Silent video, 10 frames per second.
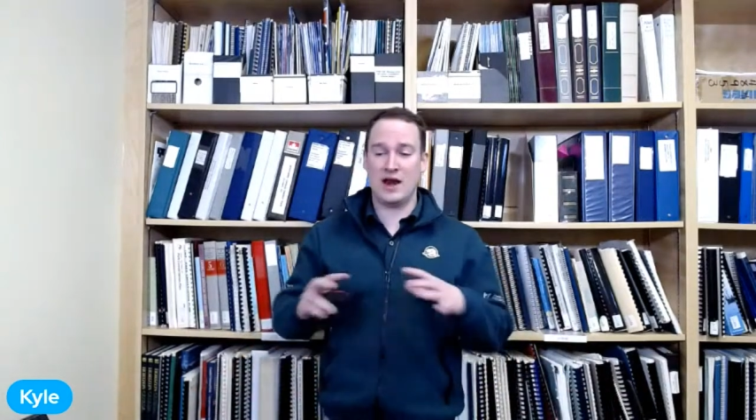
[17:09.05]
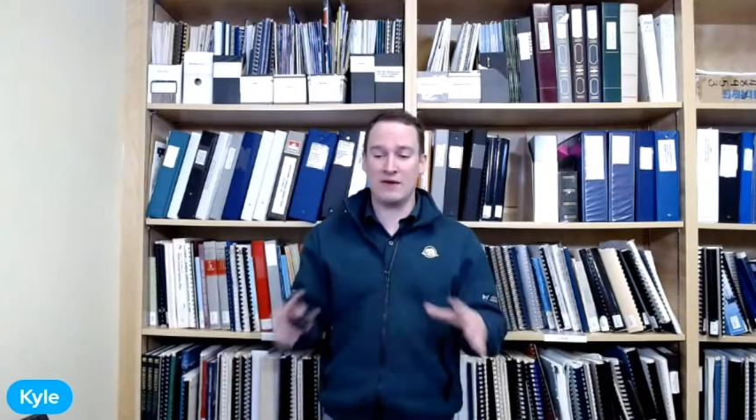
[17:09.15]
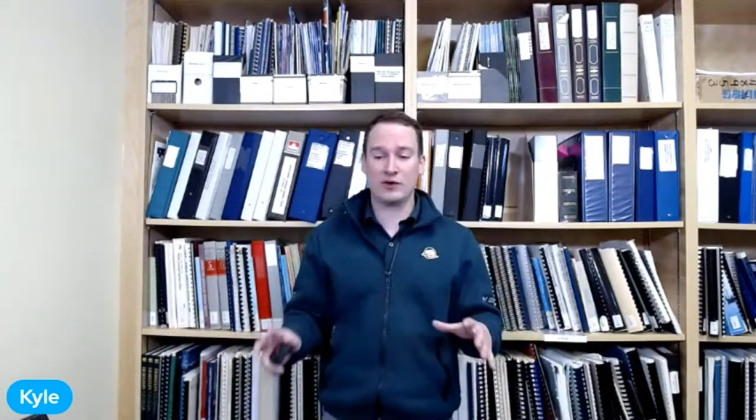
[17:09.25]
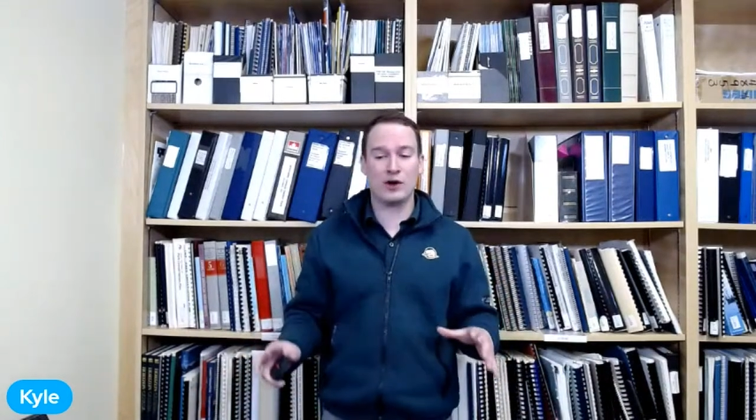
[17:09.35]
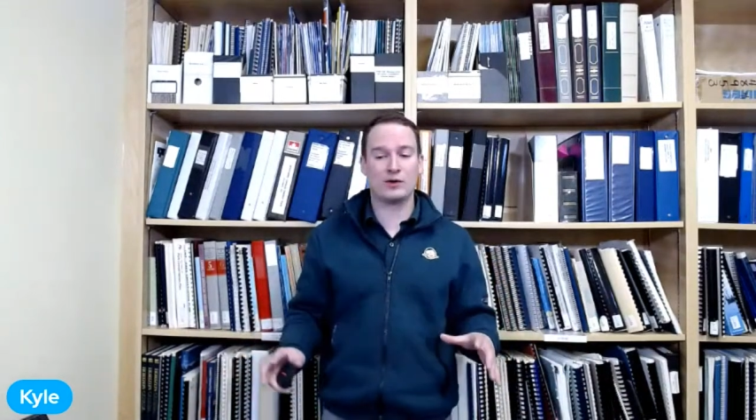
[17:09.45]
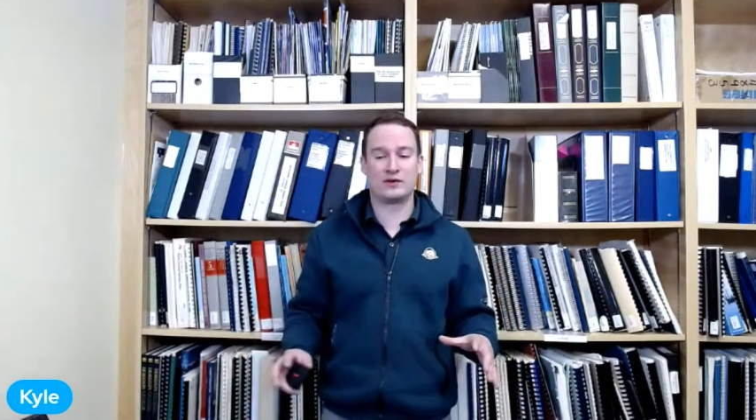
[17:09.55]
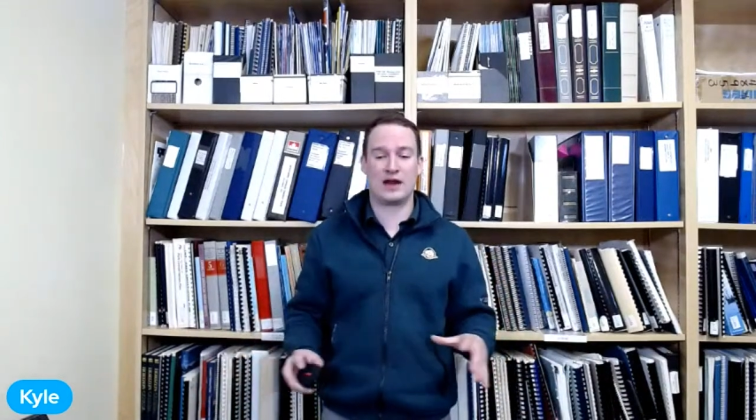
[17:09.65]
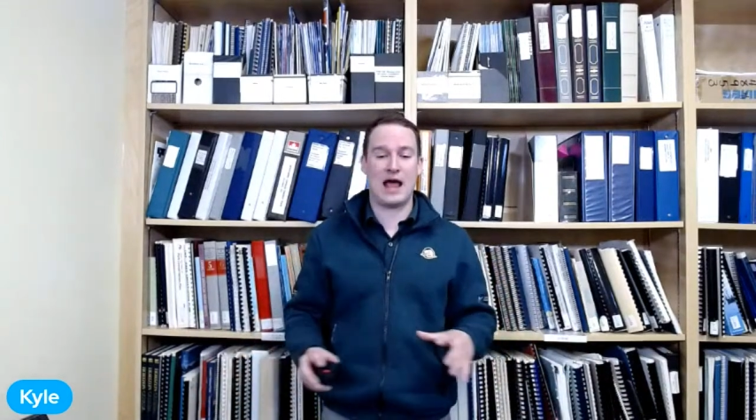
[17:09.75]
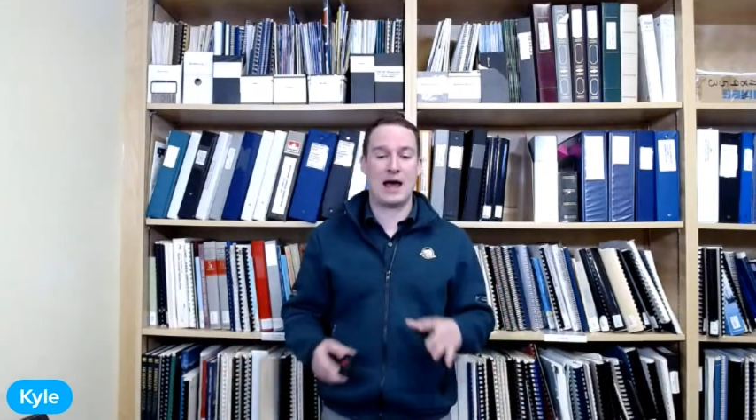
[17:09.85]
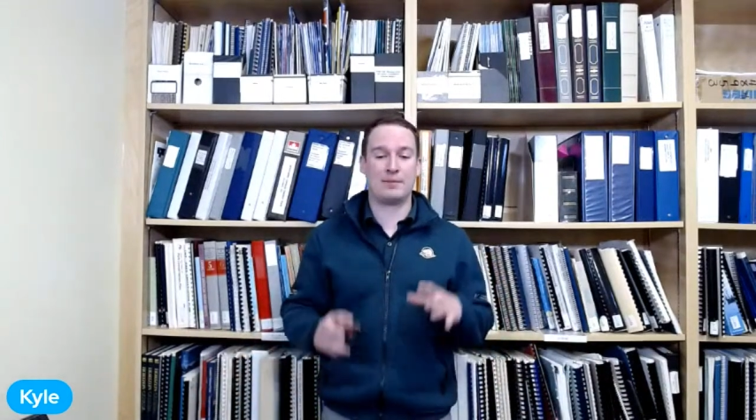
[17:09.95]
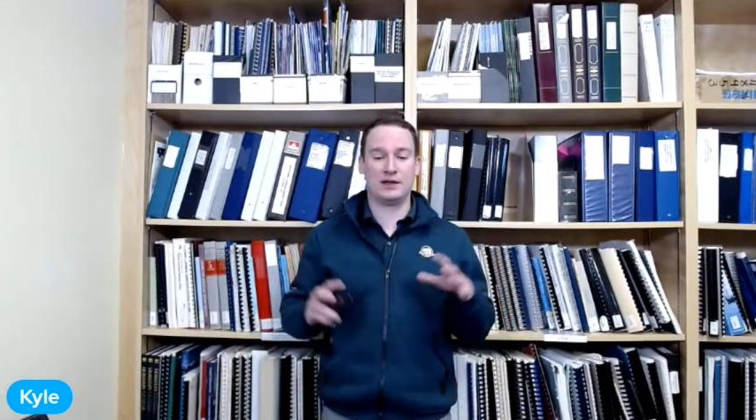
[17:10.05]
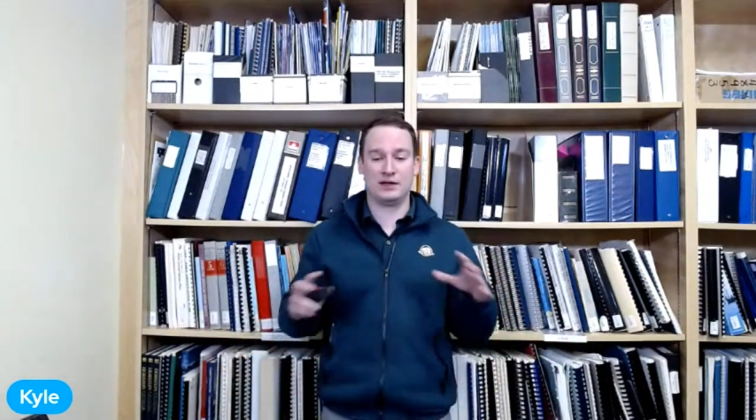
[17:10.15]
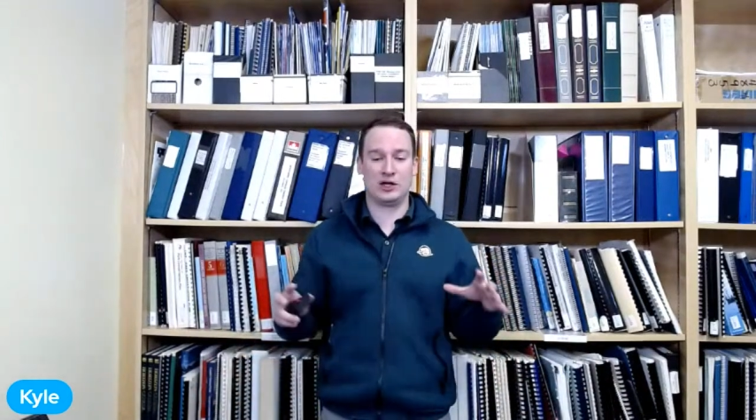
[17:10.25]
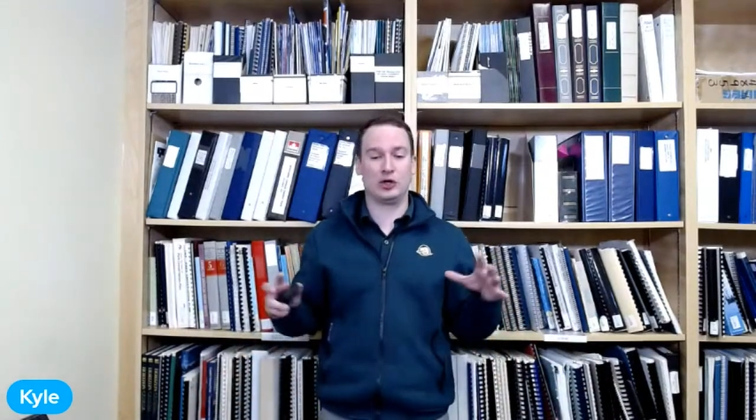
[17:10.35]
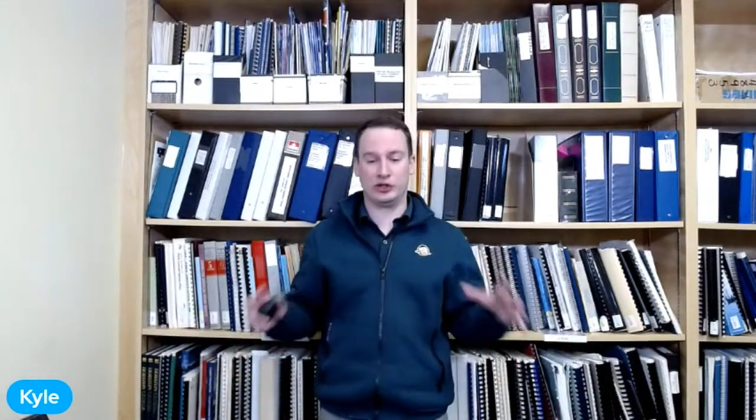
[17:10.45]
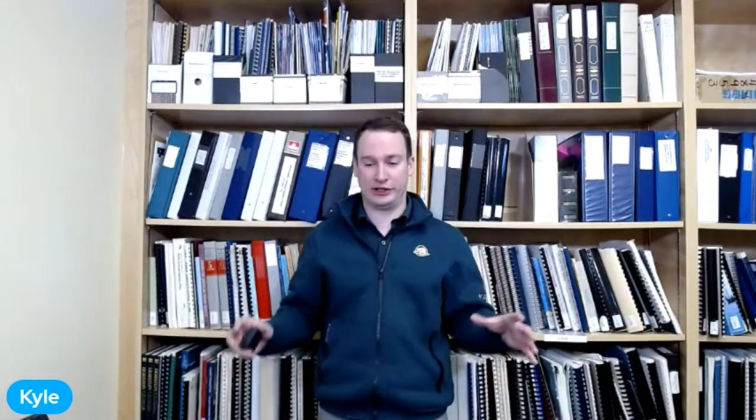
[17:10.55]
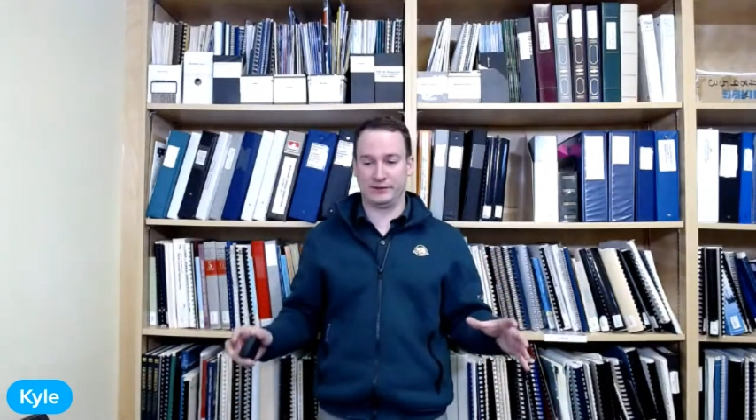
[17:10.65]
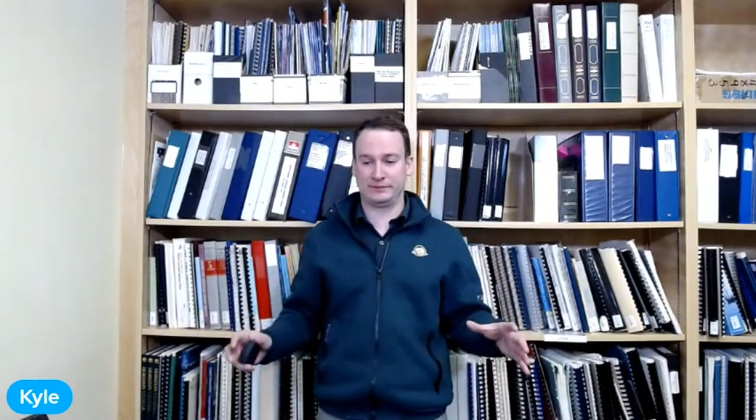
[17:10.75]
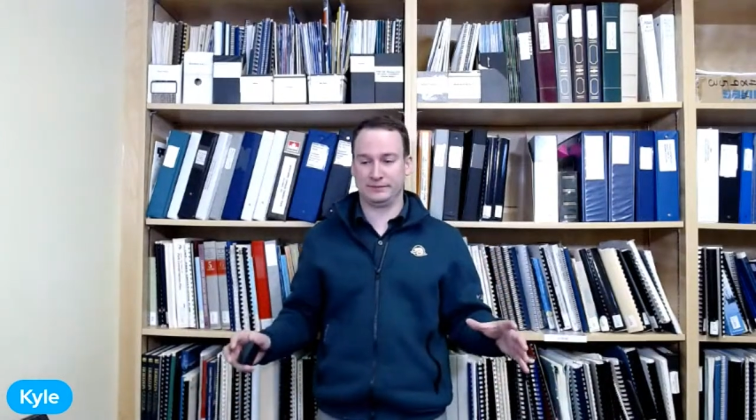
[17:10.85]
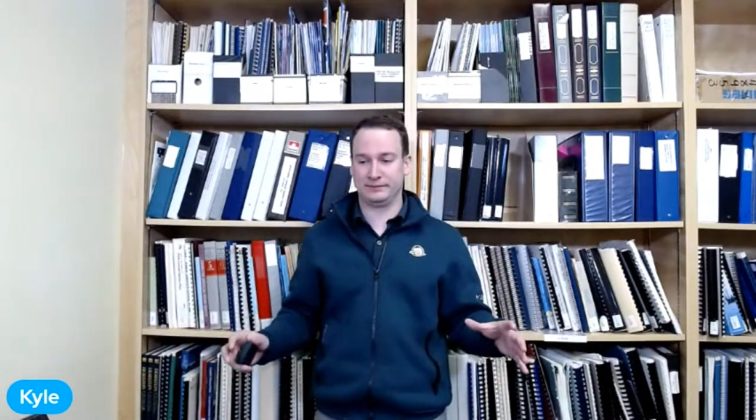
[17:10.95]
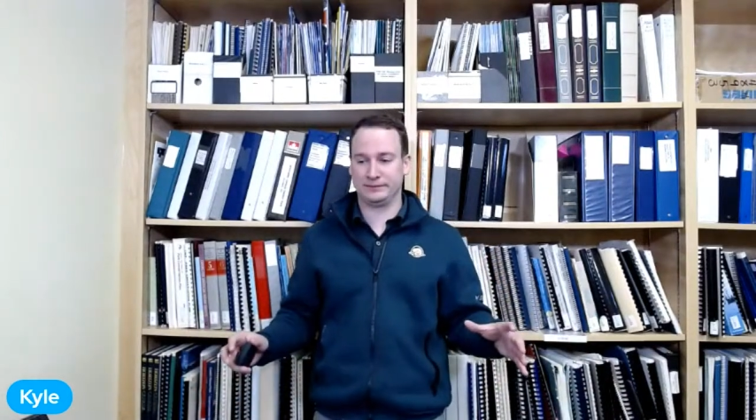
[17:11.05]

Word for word: never know what's going to happen in the ocean.